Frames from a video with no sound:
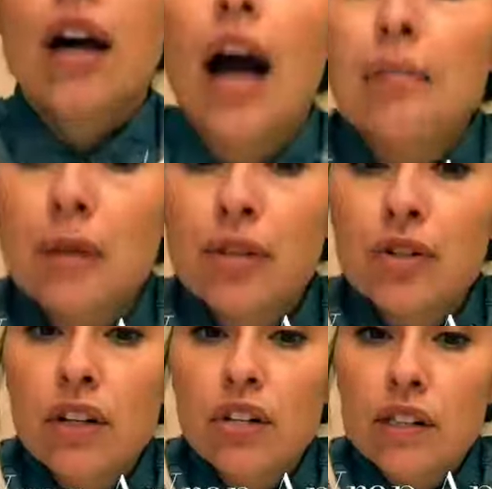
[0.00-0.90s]
I'm going to be
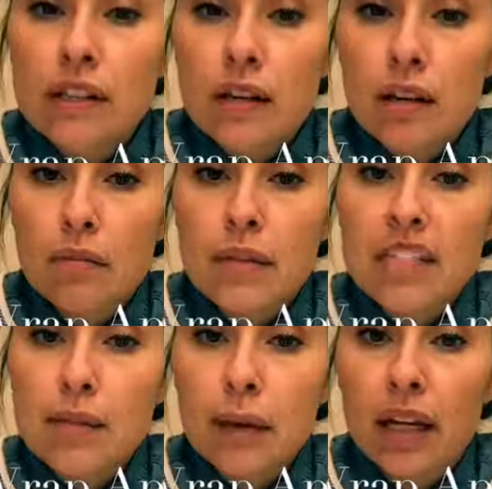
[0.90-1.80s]
doing just a
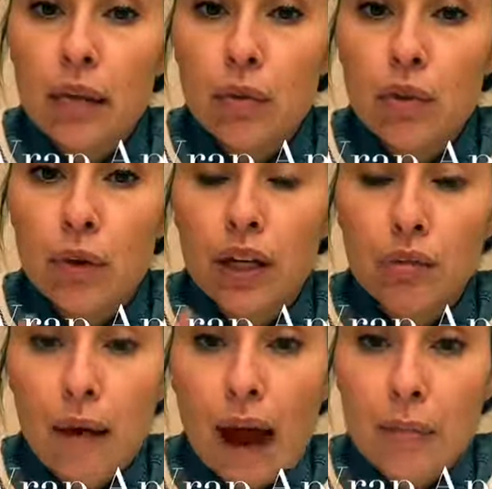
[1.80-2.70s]
mixed mani
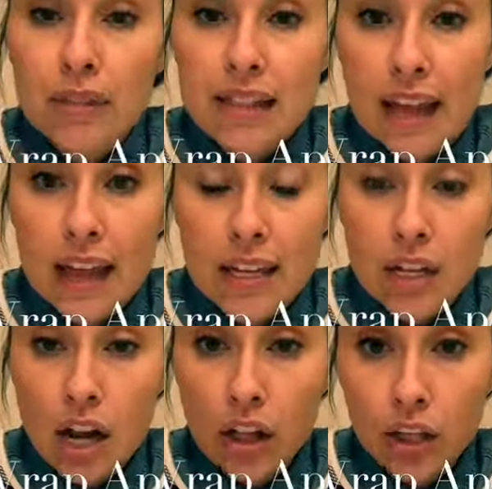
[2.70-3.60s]
between wraps
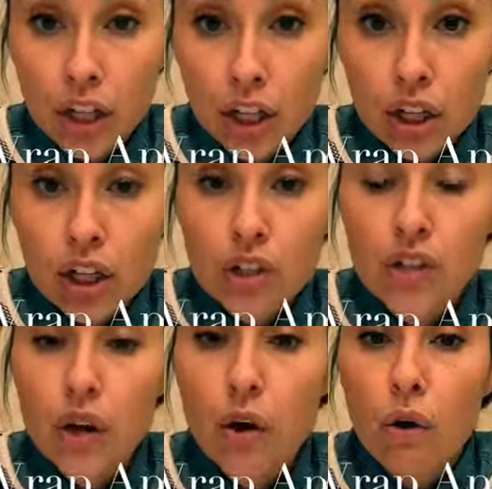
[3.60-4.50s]
and color cure.
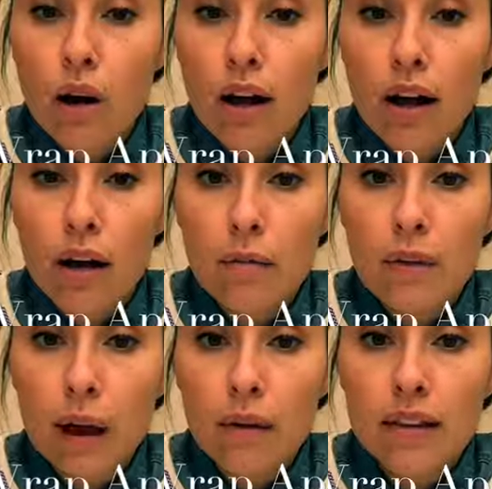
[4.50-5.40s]
So
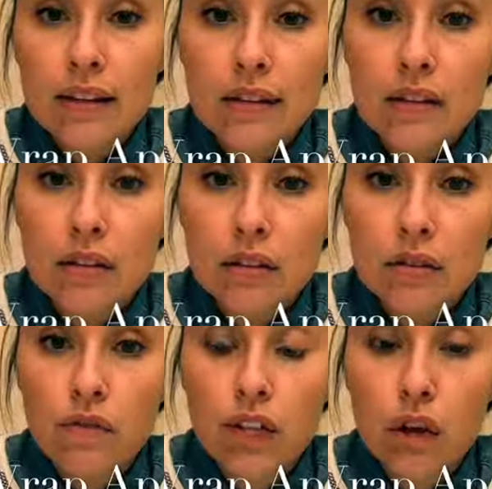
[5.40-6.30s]
that way this
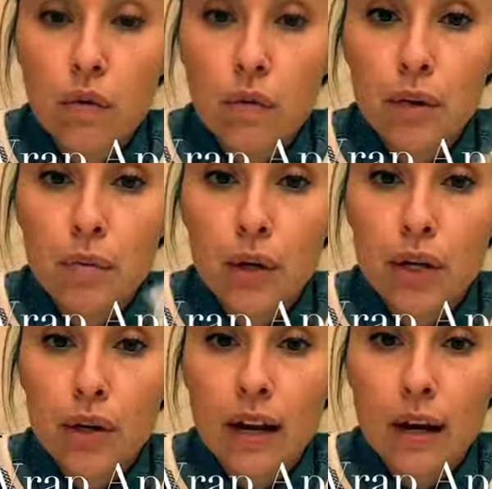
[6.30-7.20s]
video will be
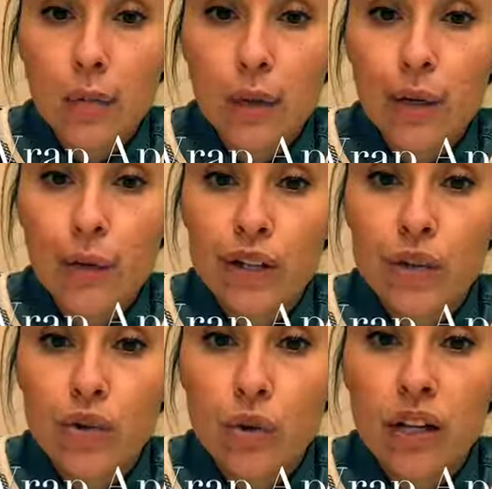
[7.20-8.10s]
pretty quick, a pretty quick
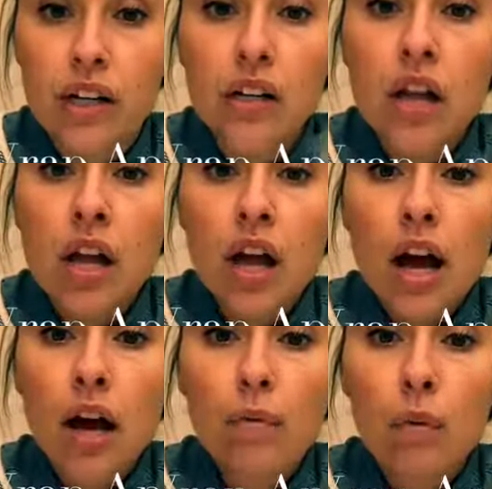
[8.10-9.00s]
tutorial.
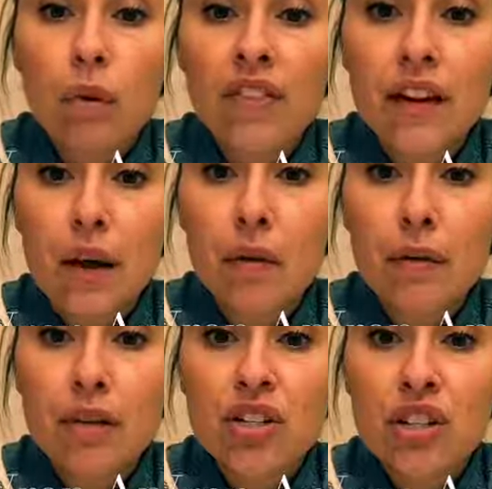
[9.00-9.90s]
But one thing I want
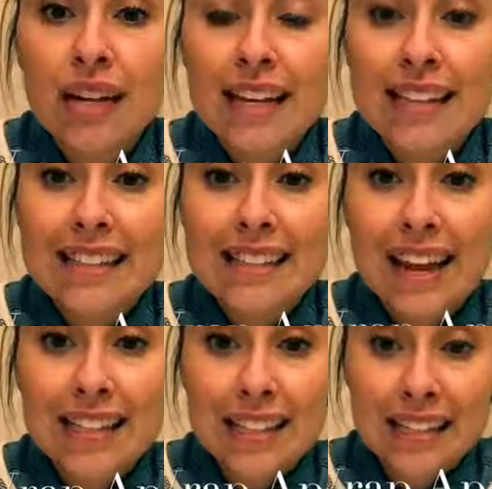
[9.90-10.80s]
to mention is
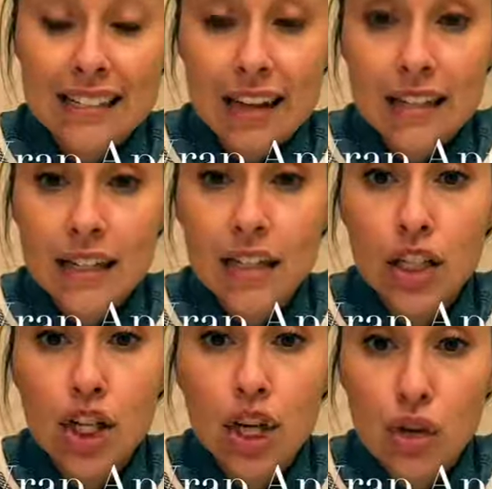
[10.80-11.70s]
sizing. Sizing is
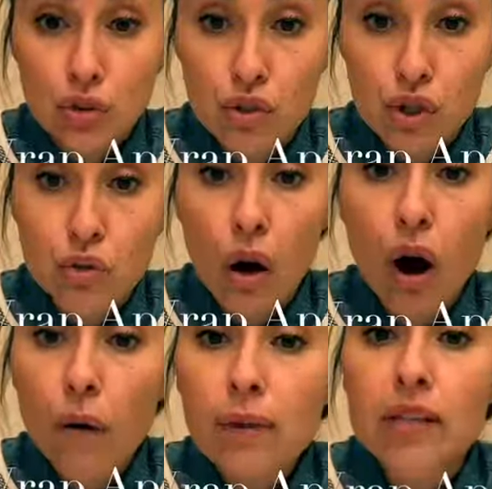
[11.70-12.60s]
huge. You
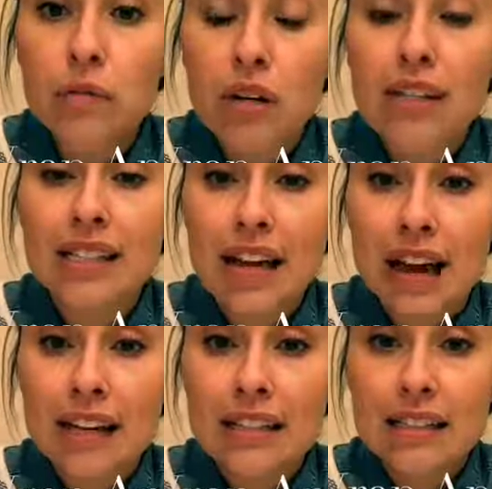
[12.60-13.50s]
always want to
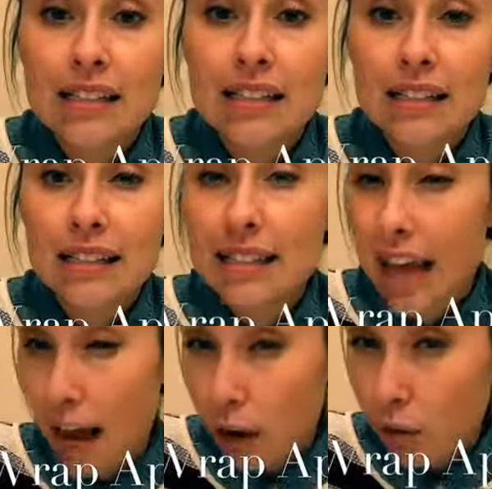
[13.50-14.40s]
size
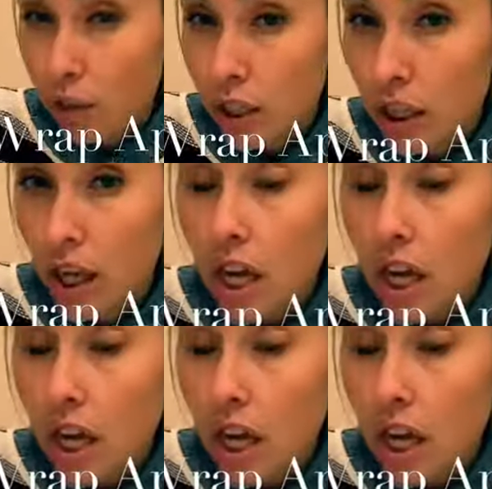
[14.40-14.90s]
down